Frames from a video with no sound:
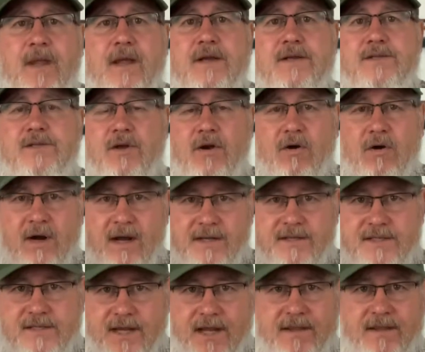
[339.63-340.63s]
So I
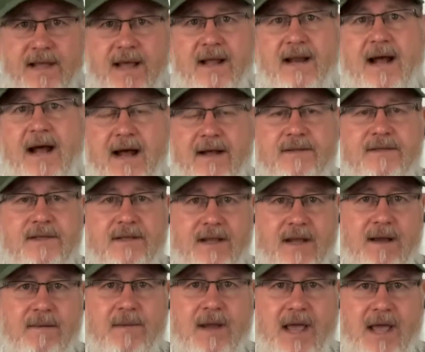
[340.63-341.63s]
sent that out to
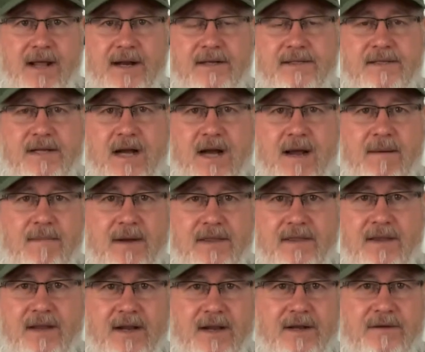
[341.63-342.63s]
them ahead of time. I
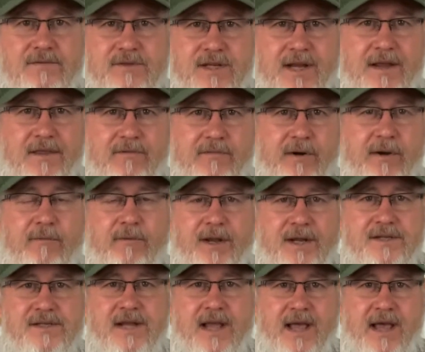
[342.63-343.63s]
think it was like 3
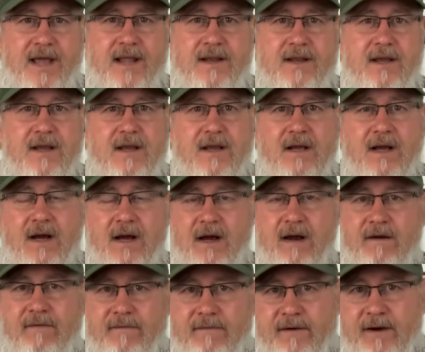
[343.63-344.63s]
weeks ahead
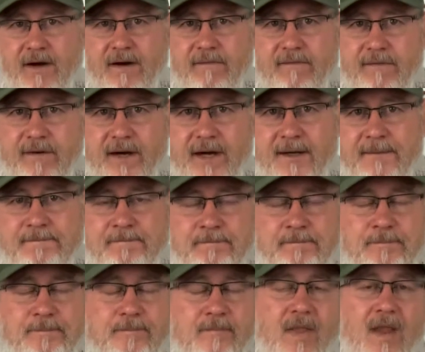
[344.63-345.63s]
of
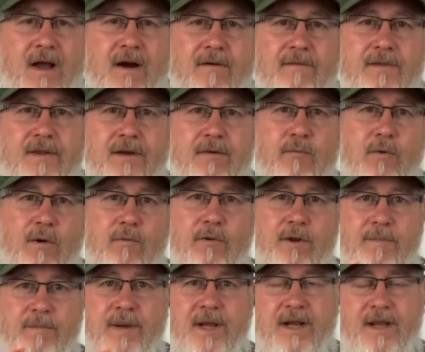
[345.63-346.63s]
when
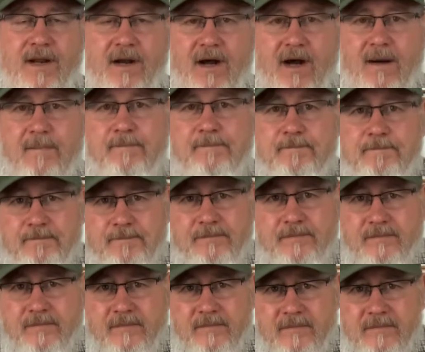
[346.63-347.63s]
we pick it up,
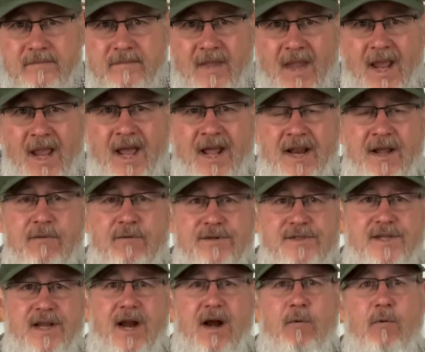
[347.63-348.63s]
and it
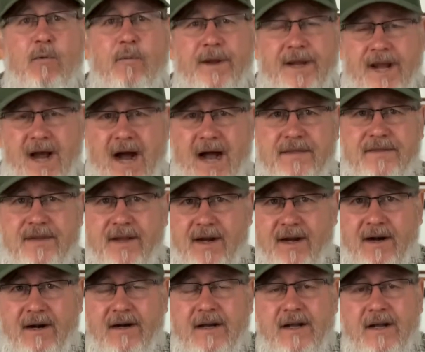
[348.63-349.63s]
was there when we got
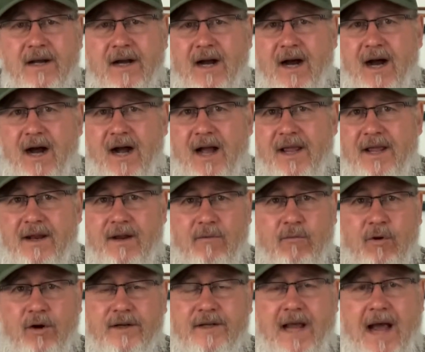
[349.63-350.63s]
there, and it
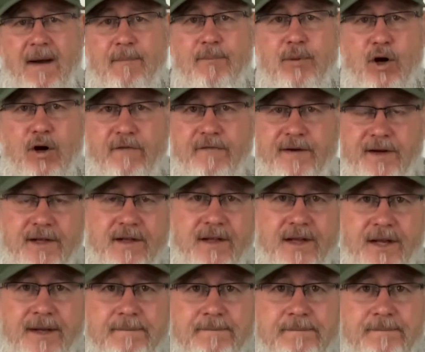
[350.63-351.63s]
worked out
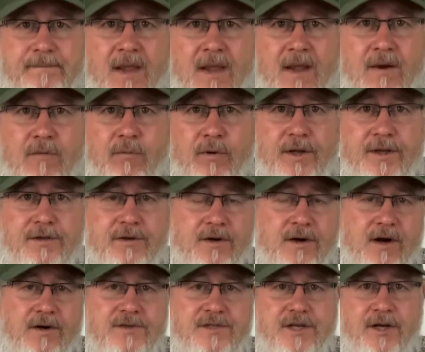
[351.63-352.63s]
perfectly. We took
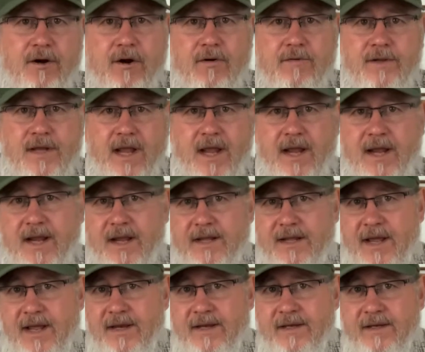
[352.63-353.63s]
our 0 day
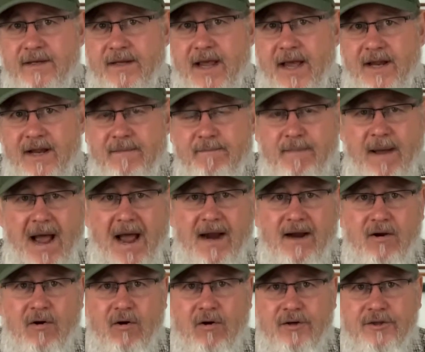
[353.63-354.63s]
and then headed
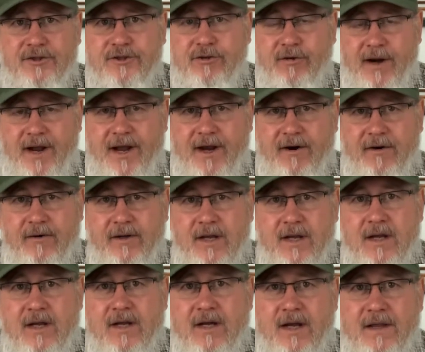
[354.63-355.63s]
back on trail.
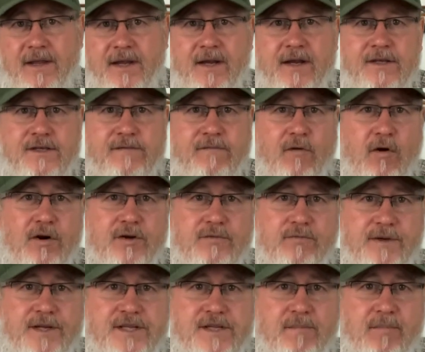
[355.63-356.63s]
I think as far as
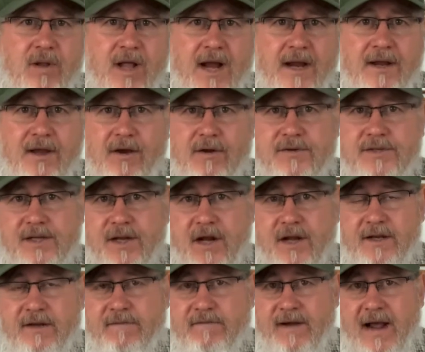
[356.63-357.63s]
resupply goes at
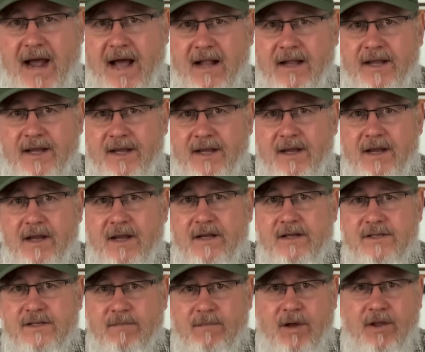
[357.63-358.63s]
Onion Valley,
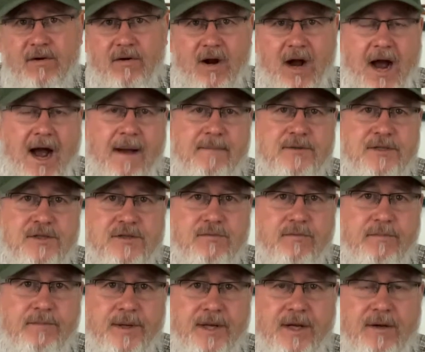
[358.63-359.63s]
some other options
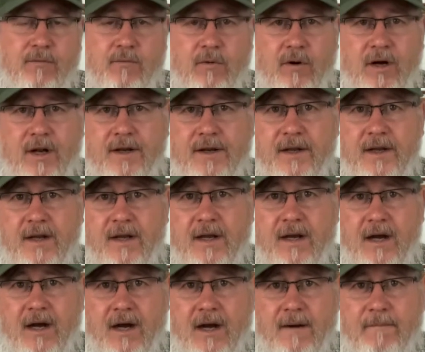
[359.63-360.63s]
would be, one
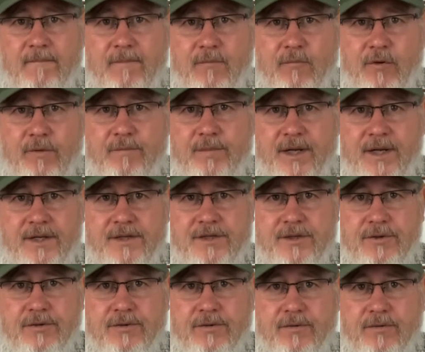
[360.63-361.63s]
would be
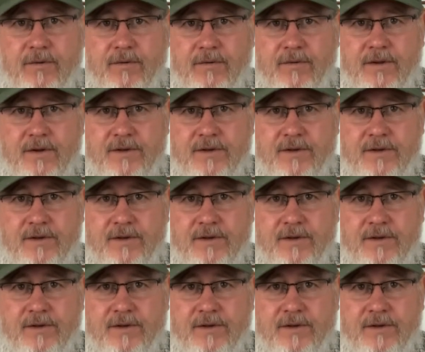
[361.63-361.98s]
to